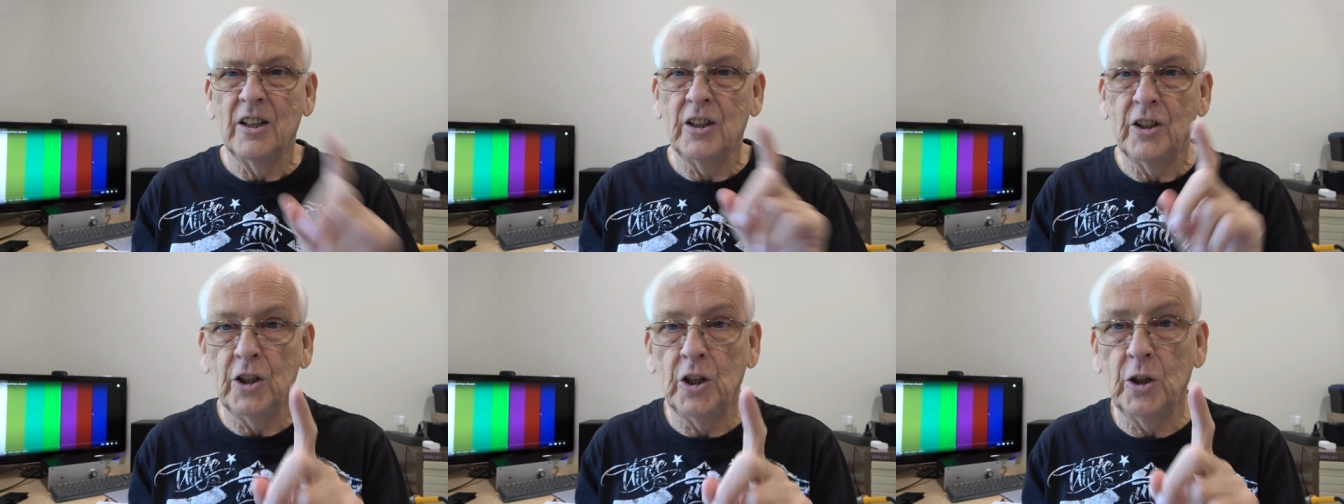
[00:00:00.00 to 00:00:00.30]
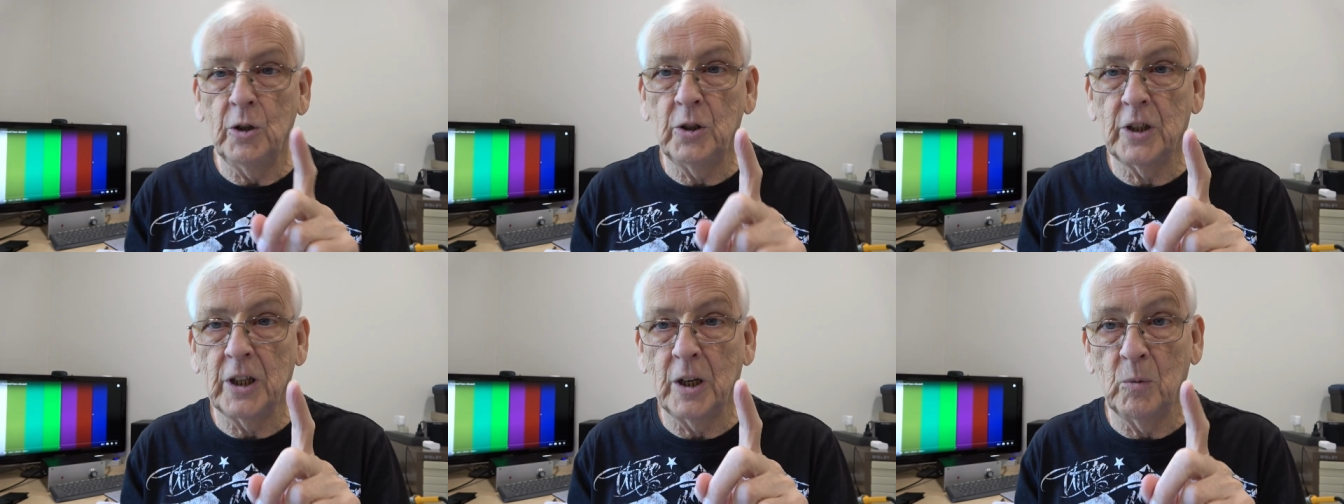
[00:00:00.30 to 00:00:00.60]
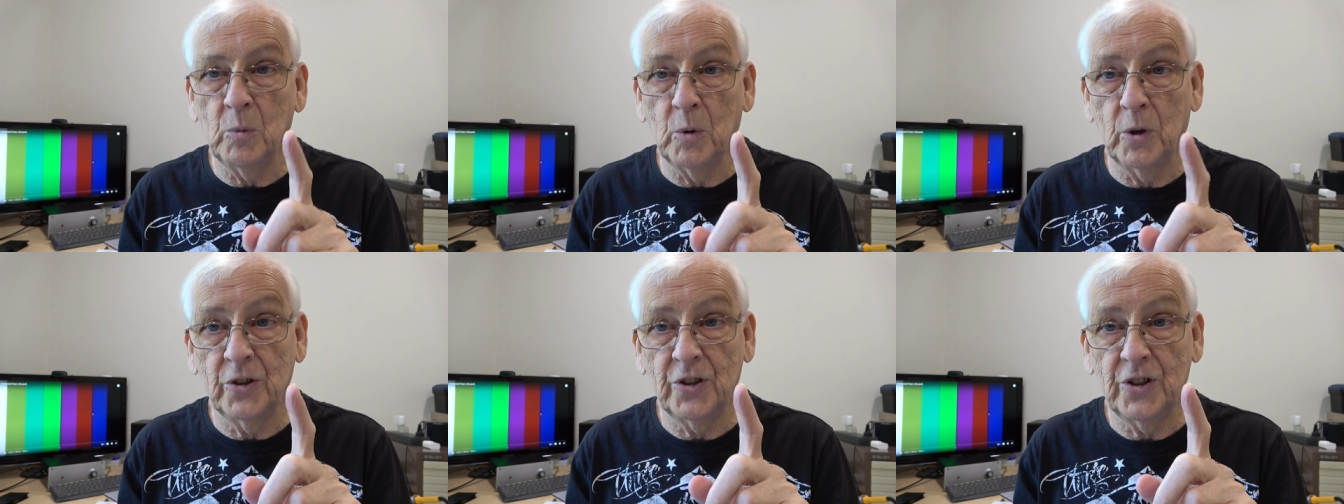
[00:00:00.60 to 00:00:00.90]
You
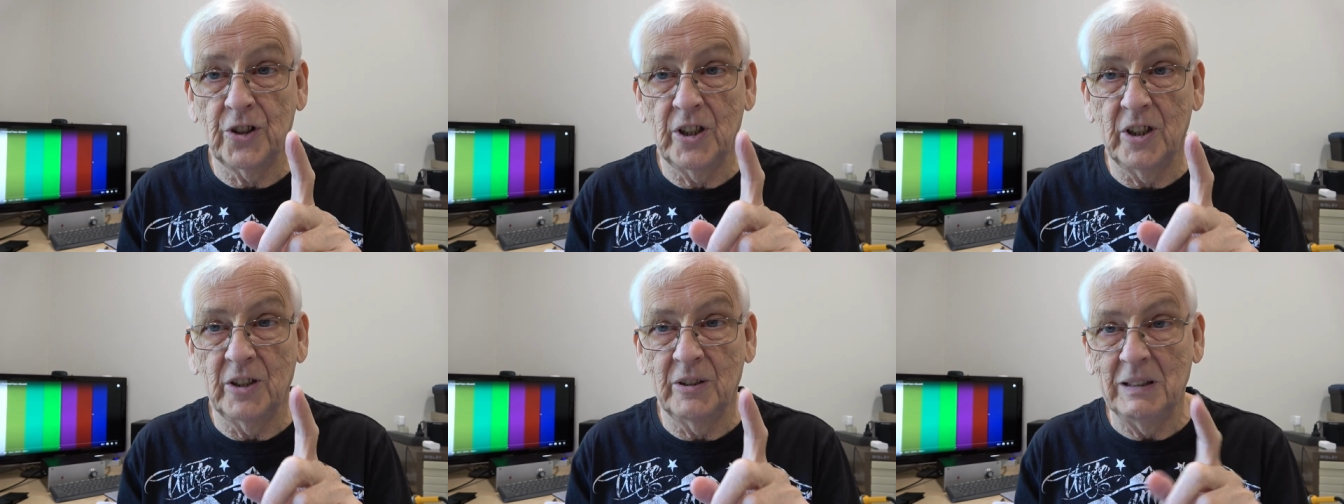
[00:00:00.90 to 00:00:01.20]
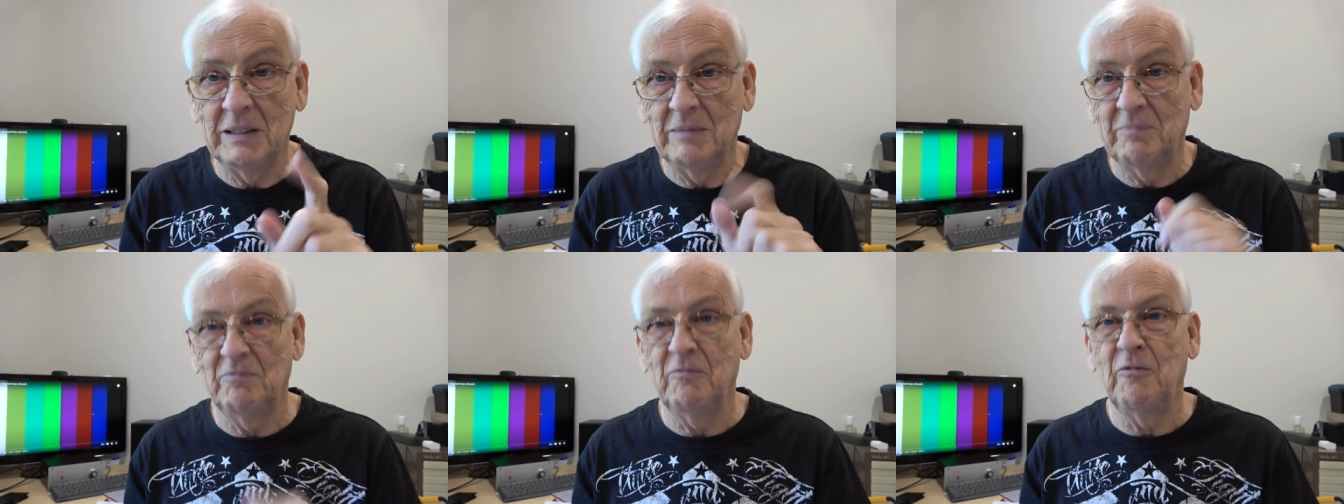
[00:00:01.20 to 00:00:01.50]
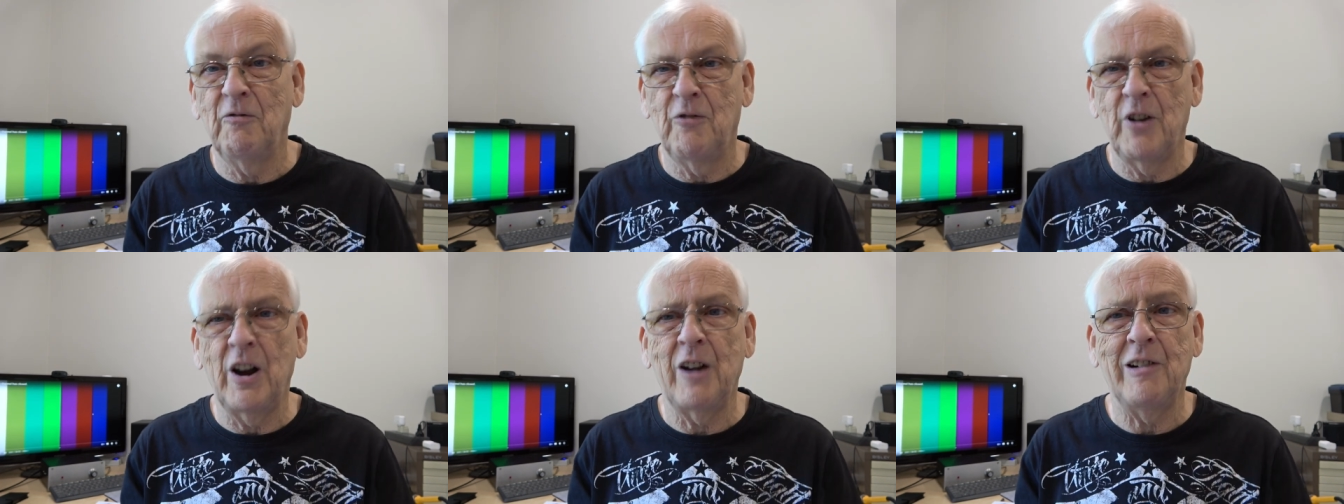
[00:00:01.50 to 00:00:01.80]
don't want to do it.
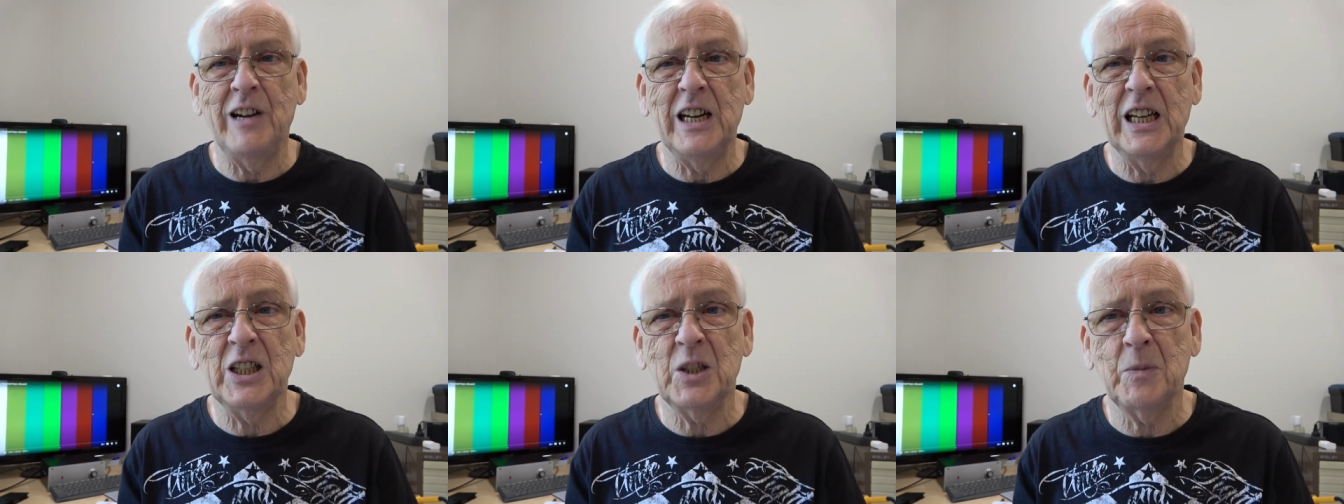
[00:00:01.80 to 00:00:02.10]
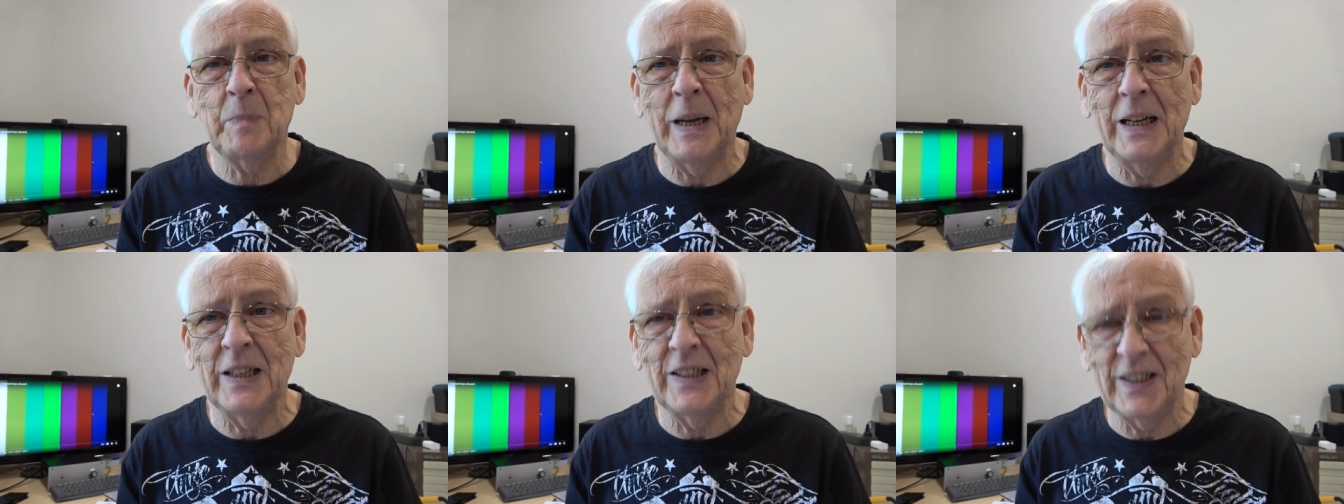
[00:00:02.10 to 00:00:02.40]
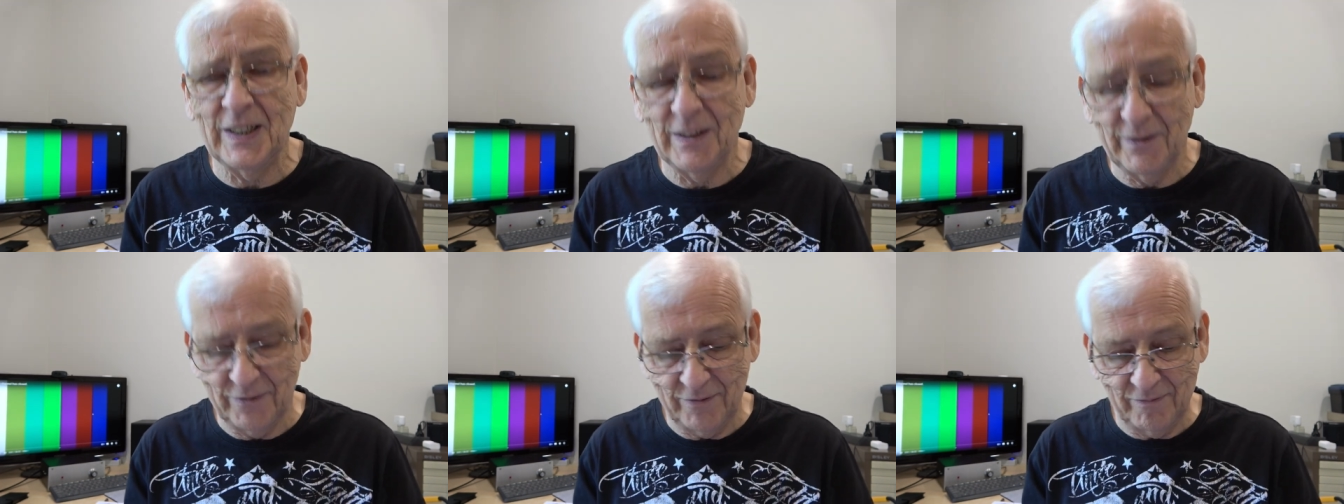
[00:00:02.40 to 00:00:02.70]
Very
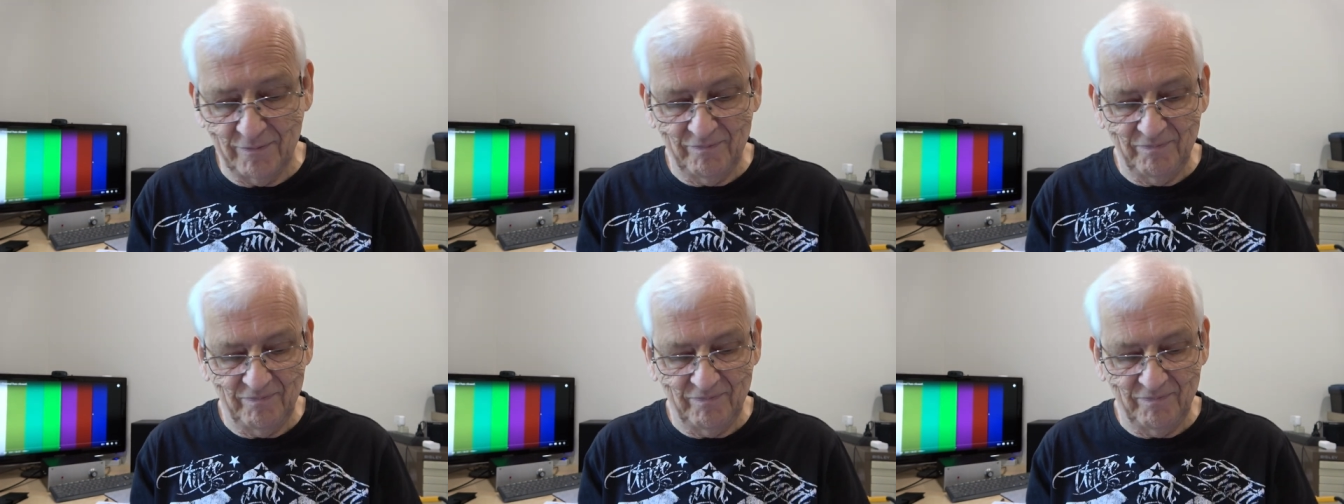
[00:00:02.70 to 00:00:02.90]
expensive.